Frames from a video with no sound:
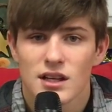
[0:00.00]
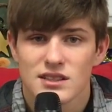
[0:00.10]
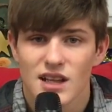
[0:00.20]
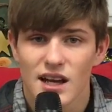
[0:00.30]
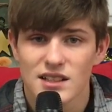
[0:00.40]

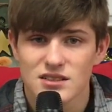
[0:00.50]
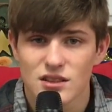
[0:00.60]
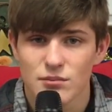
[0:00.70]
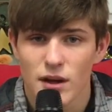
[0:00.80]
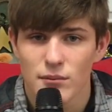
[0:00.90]
Science
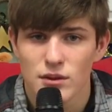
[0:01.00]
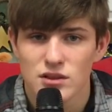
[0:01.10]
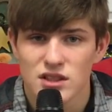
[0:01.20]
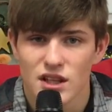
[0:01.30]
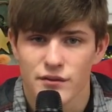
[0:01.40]
Club
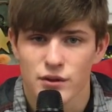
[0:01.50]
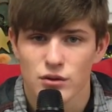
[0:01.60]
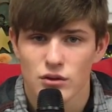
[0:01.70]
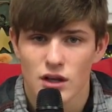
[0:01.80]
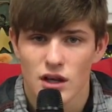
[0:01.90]
members, if you
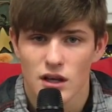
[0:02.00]
do